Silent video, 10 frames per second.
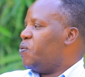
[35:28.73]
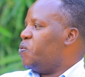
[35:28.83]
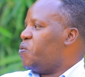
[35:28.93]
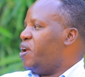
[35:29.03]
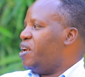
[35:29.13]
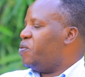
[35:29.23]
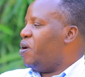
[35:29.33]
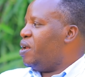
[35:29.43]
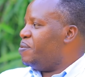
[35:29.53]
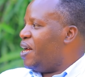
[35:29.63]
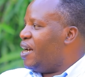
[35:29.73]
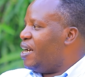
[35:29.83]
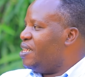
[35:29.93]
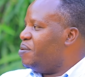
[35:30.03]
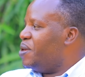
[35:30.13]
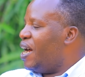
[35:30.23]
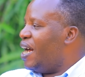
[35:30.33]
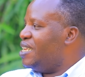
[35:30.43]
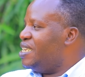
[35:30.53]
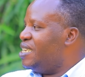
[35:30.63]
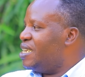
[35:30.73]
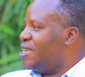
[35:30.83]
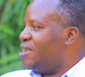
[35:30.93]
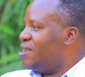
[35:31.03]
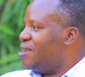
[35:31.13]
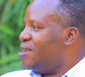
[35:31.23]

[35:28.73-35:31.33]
u Rwanda rwarabihakanye bihagije